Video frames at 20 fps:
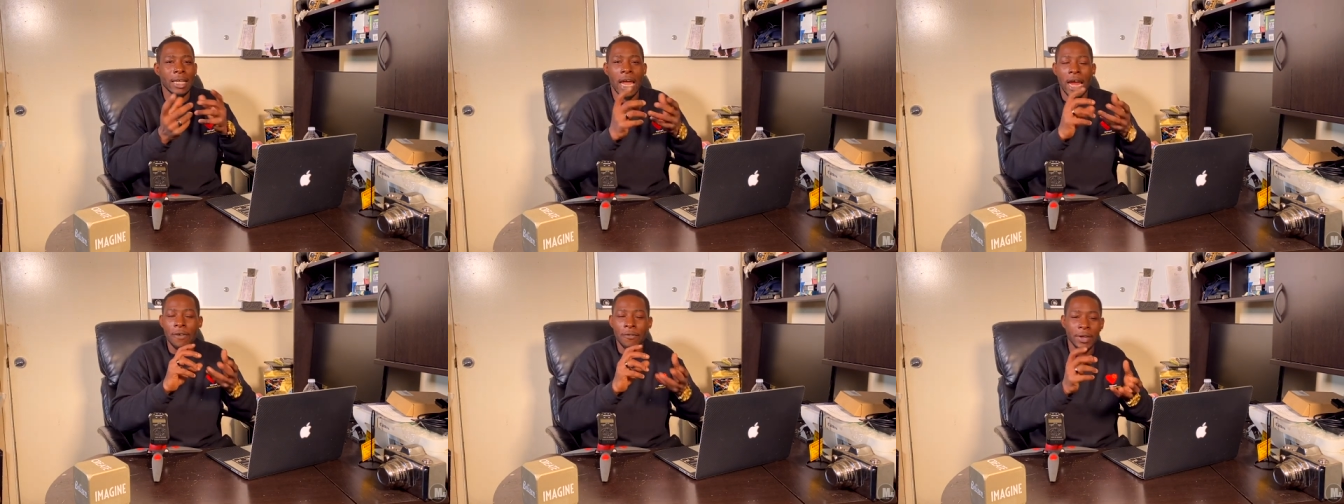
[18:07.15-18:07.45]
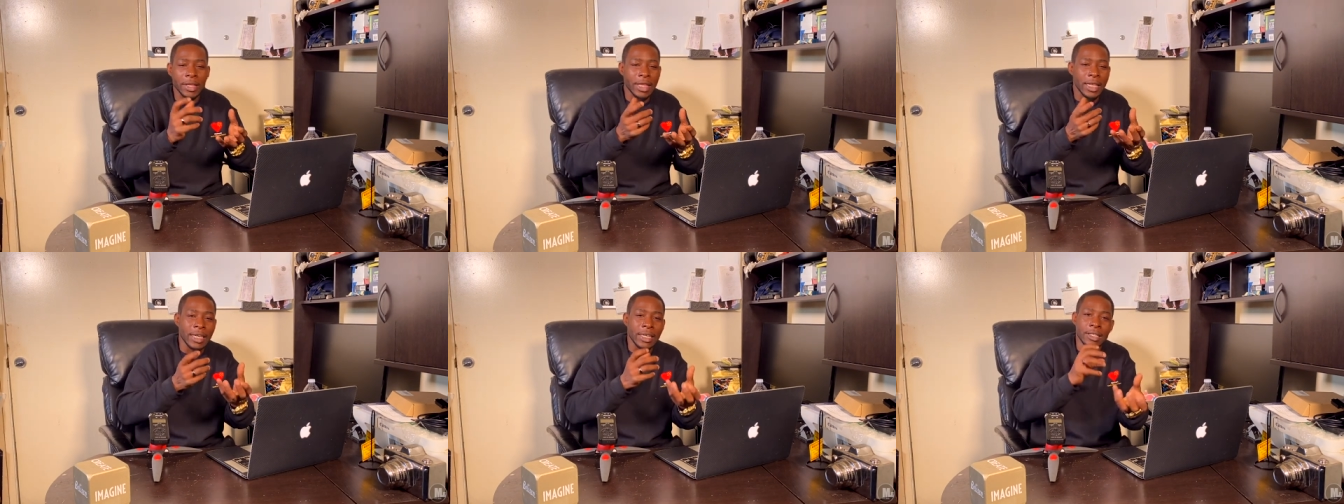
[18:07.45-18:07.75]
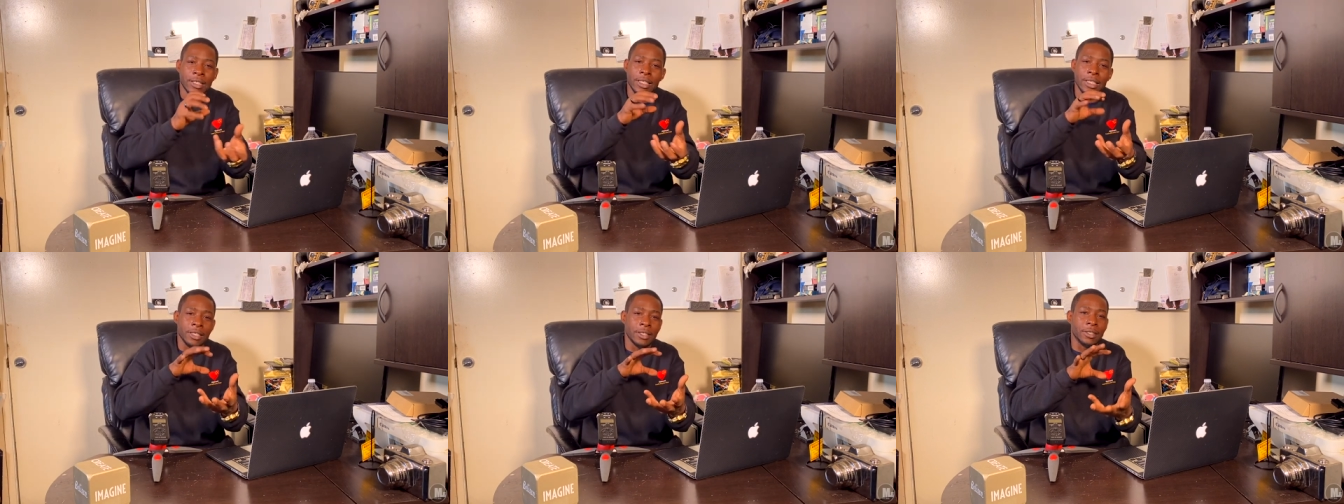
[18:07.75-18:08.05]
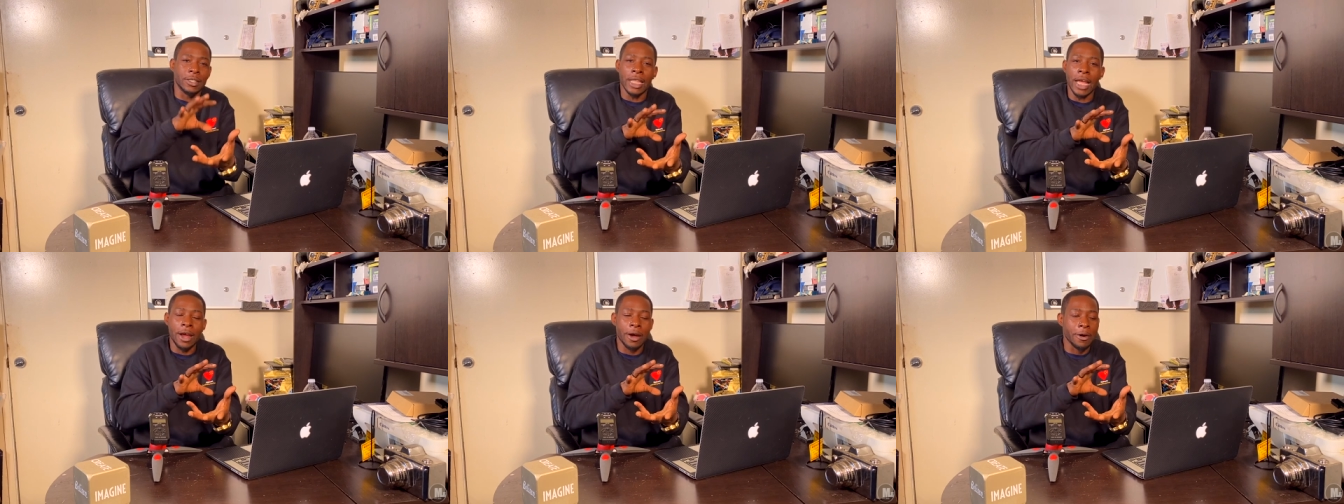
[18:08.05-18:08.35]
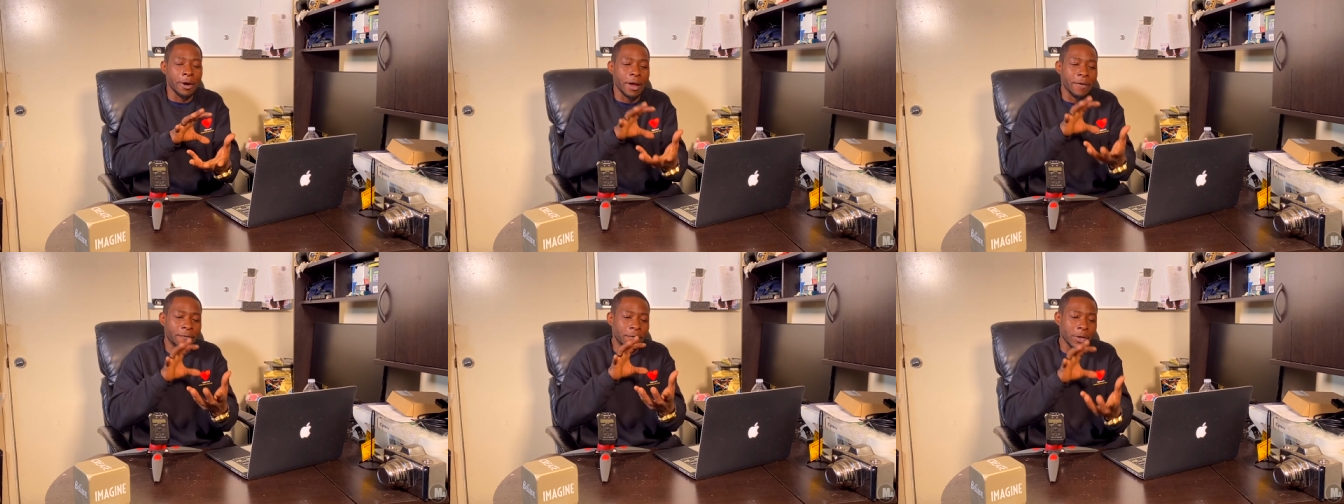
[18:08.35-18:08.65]
Everything is just there.
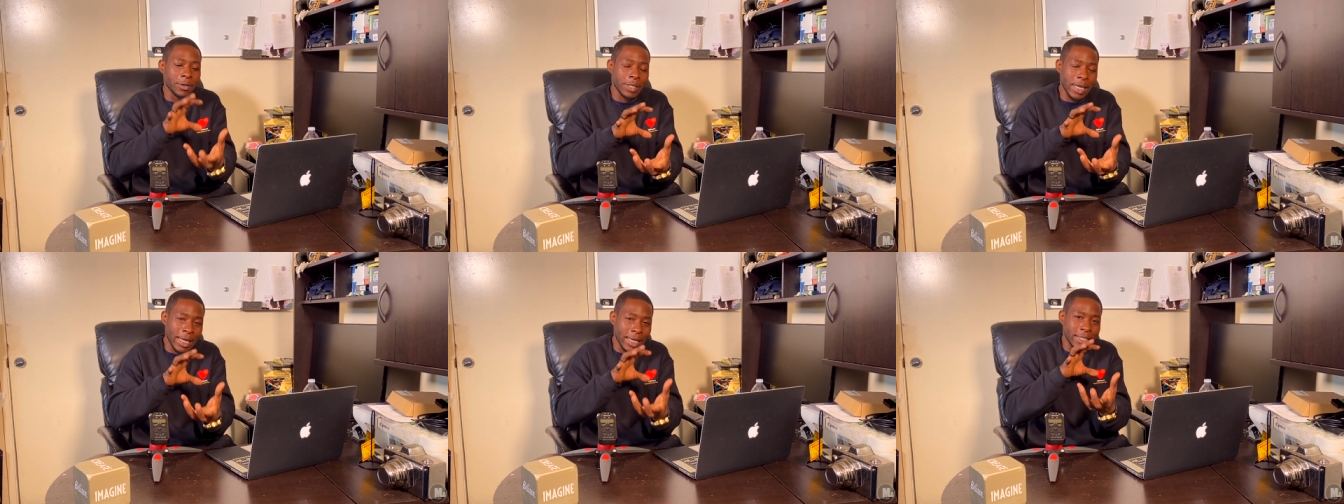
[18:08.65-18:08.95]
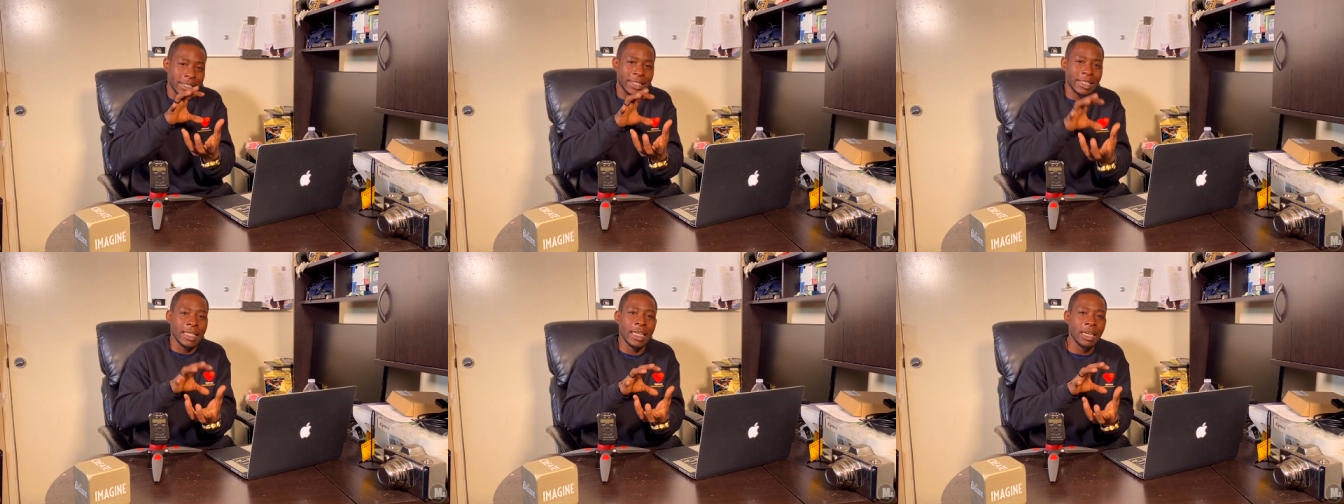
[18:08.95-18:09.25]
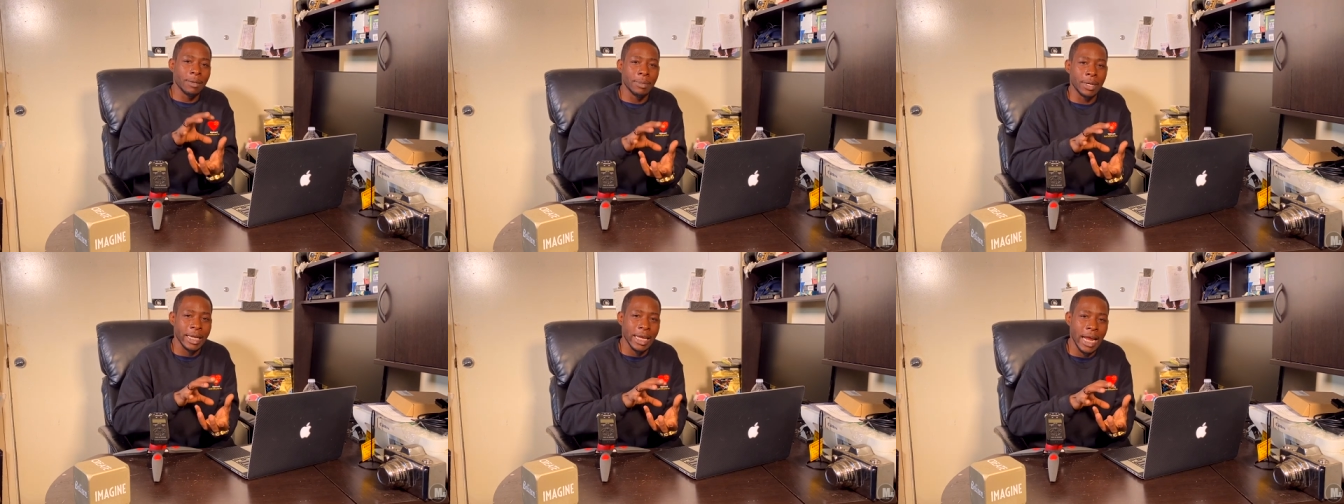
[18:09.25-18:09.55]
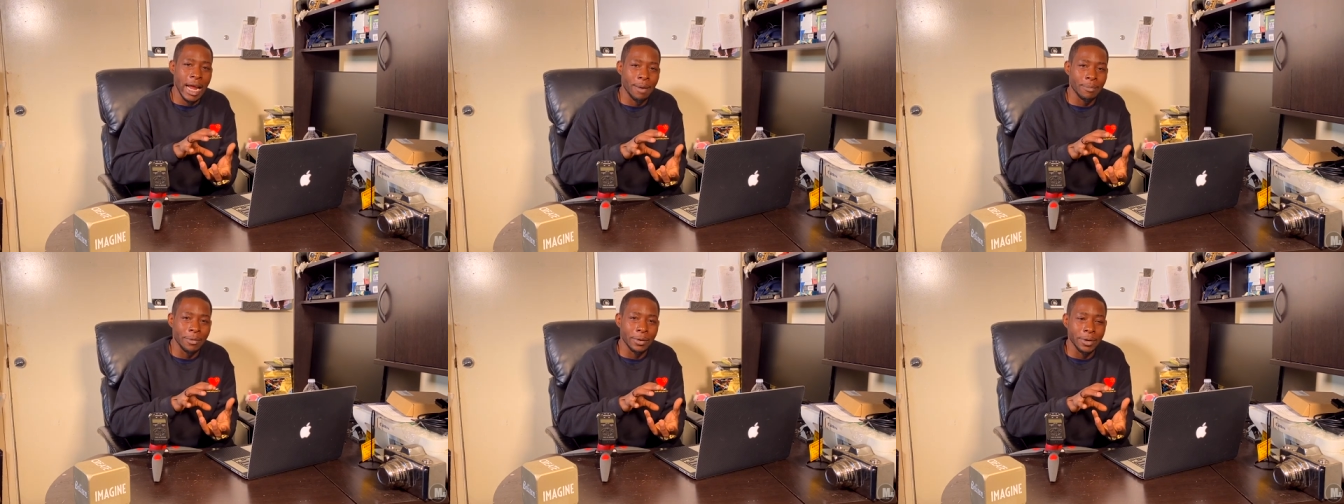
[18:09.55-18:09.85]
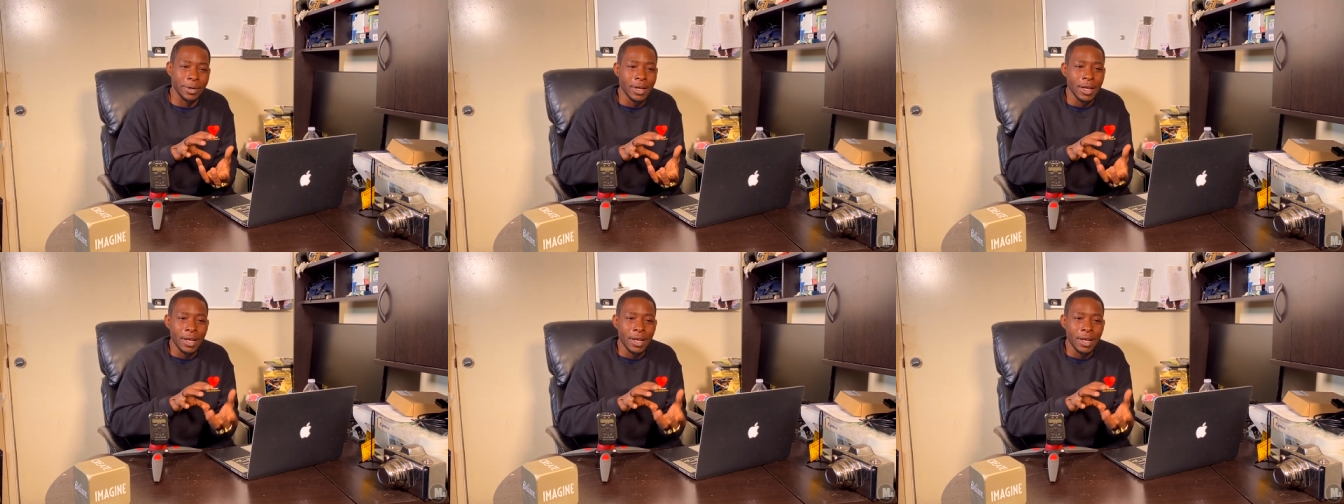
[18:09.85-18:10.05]
It feels like a cinema camera.